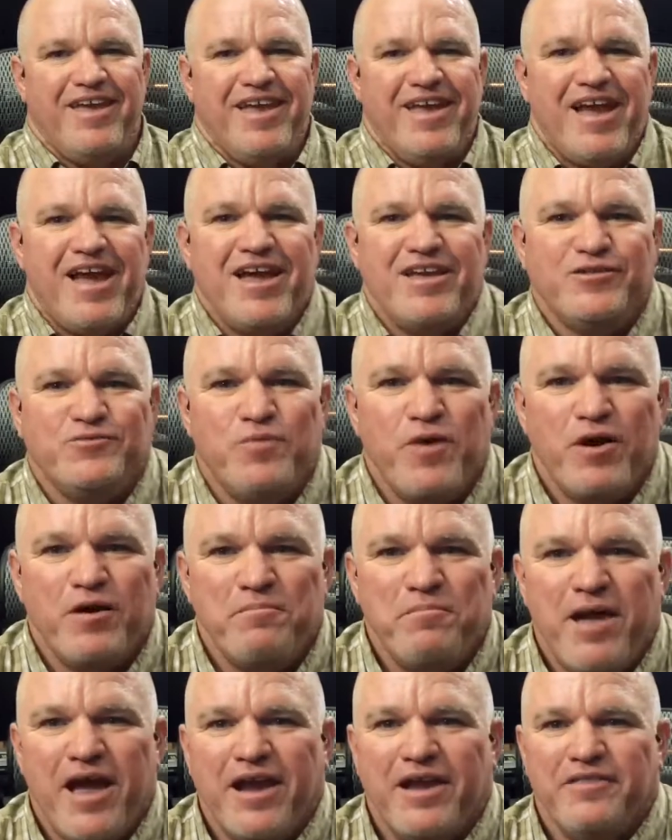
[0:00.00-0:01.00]
Hey guys,
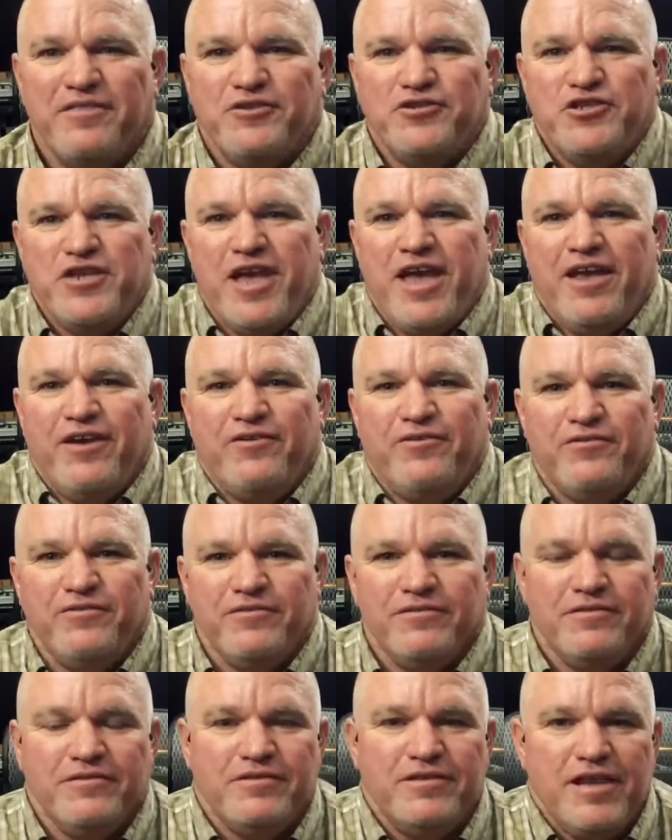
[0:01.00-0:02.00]
welcome back to the channel.
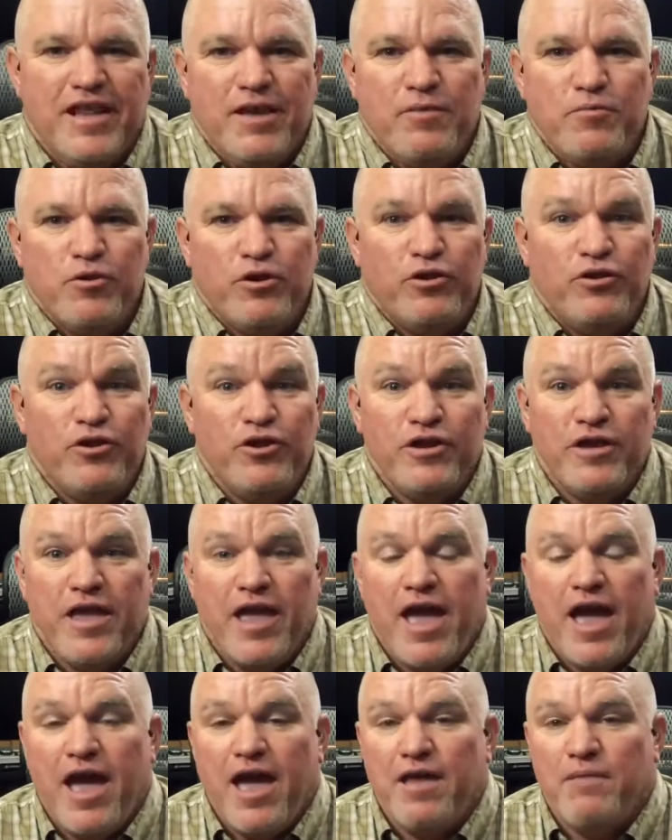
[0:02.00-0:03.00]
Today we're going to look
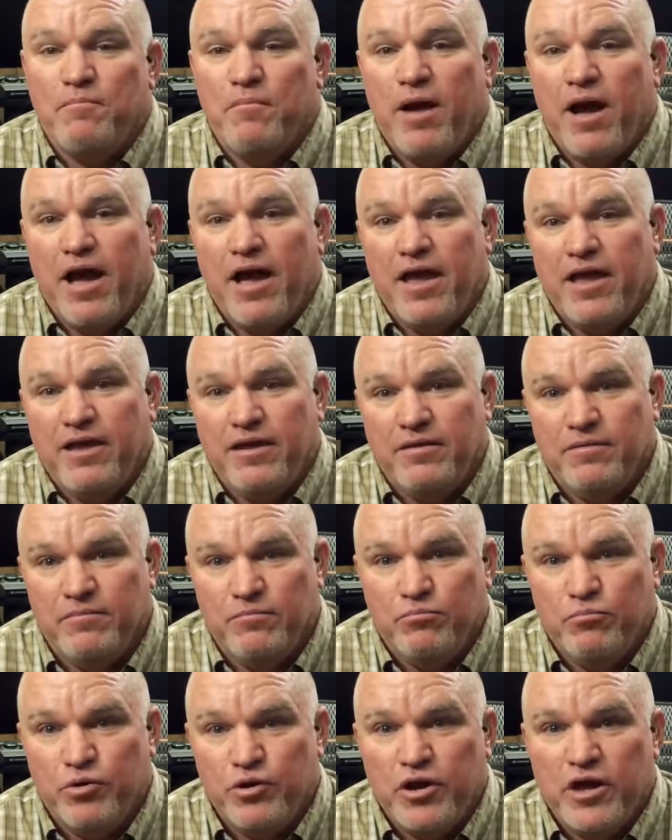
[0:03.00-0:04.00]
at my
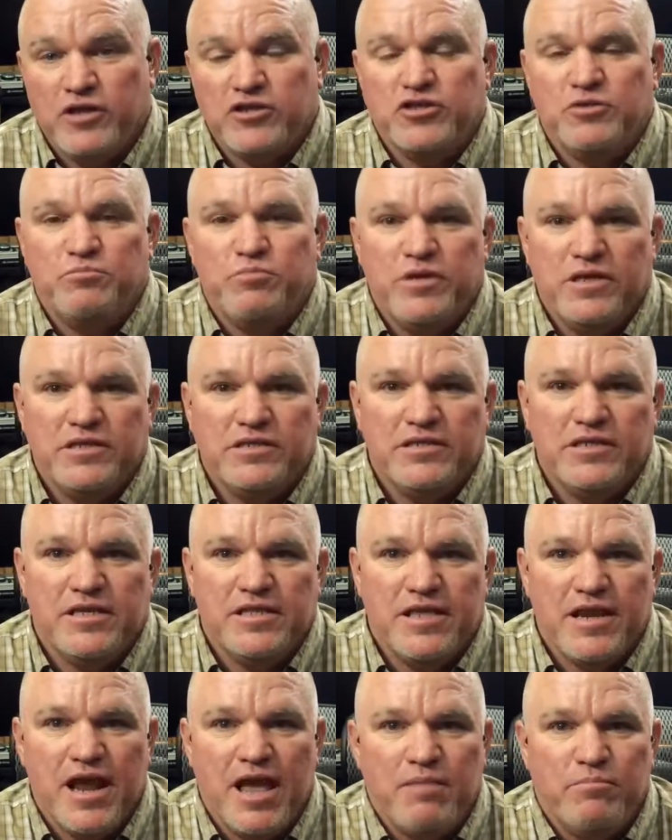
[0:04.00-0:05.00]
production PC
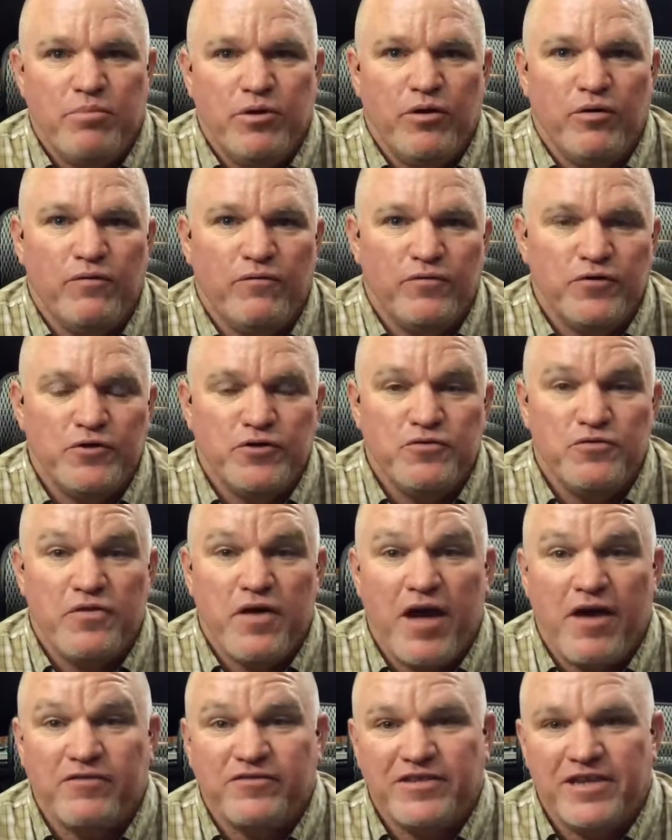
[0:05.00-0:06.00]
that I built for
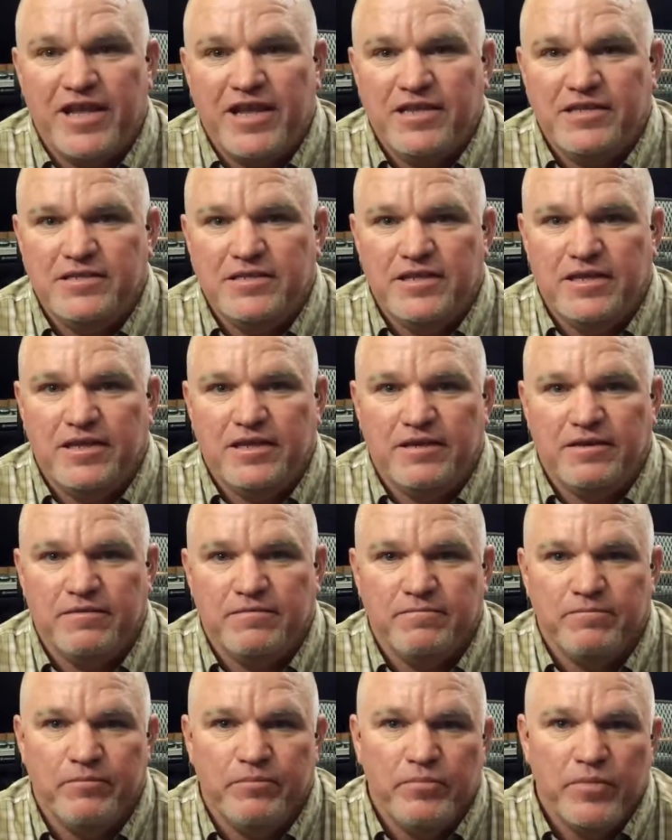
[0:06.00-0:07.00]
2018.
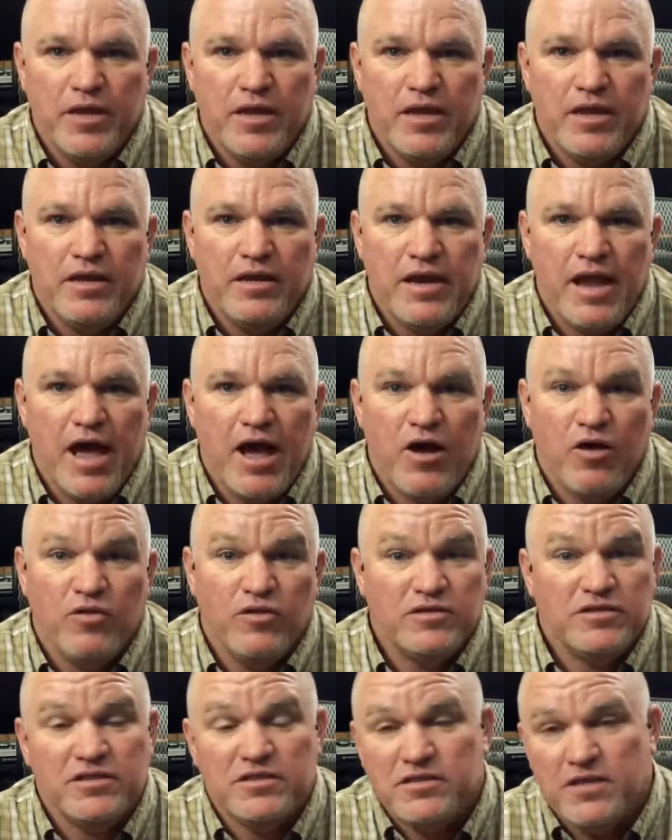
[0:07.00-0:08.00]
Now
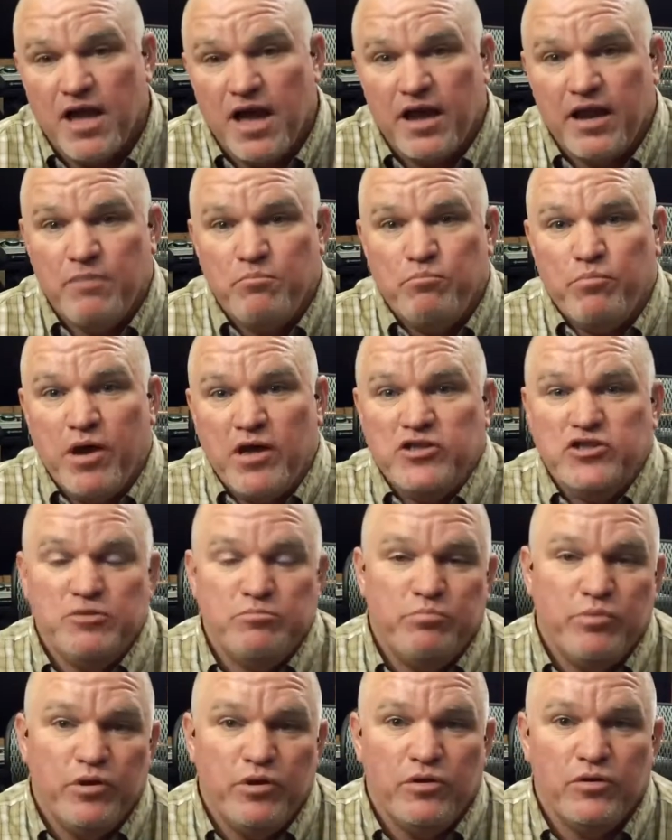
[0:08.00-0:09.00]
this is not a
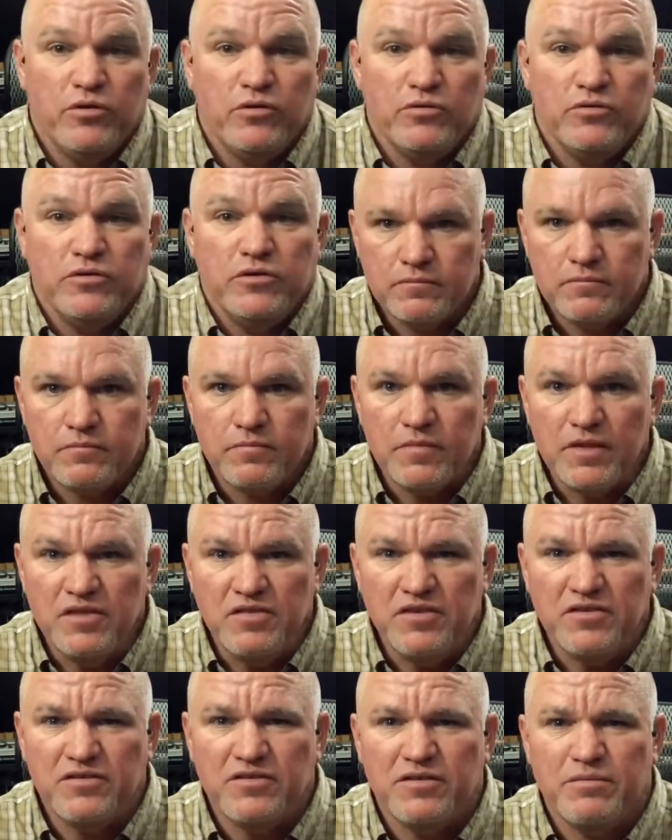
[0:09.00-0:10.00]
budget build,
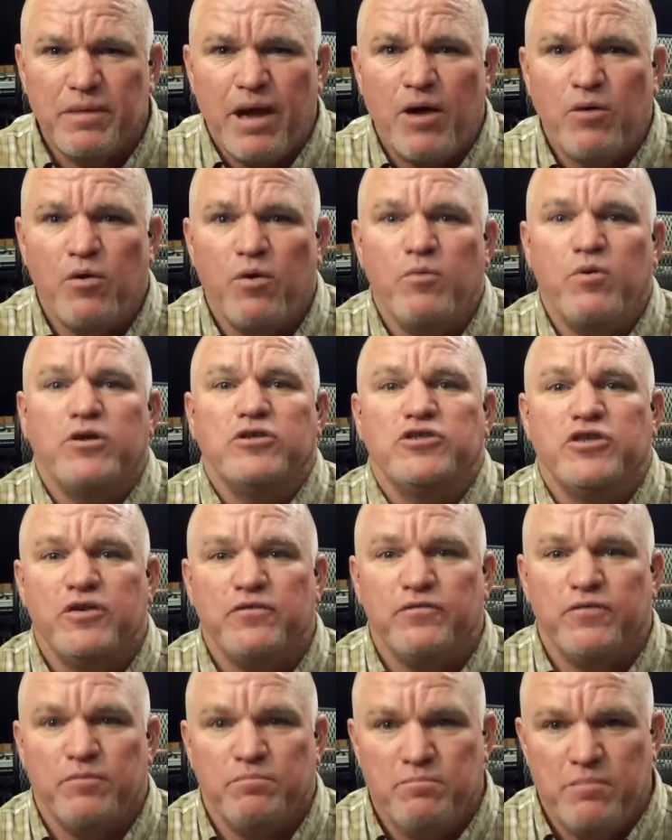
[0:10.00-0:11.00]
this is about what works
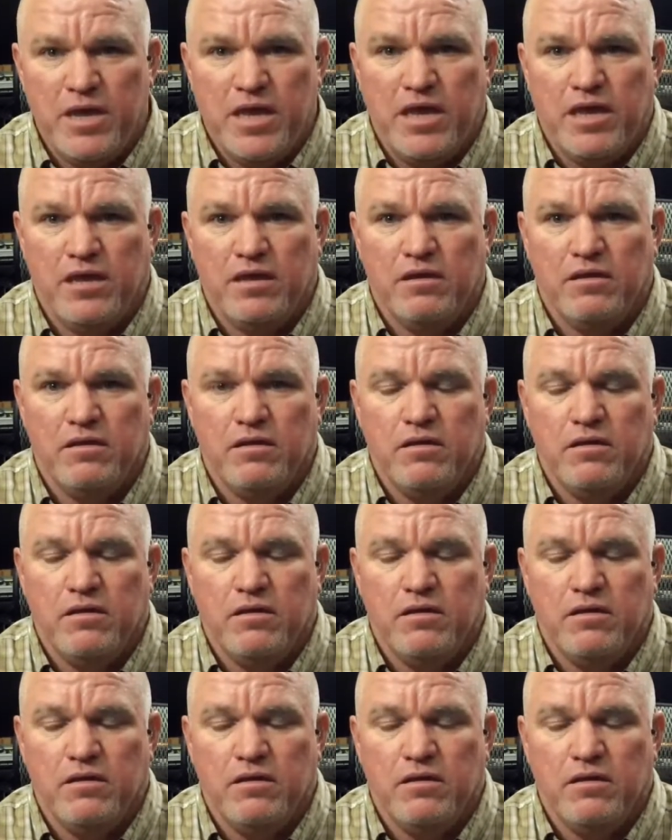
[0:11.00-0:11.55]
good for me,